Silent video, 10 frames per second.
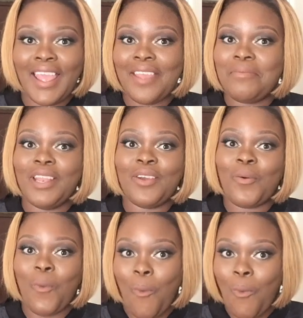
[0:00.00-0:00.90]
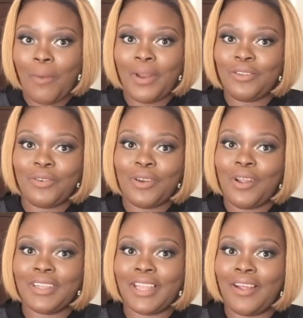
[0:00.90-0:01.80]
Hey, been a good one during
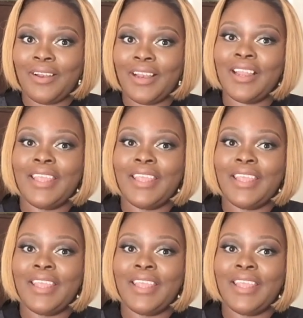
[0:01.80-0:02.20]
lockdown.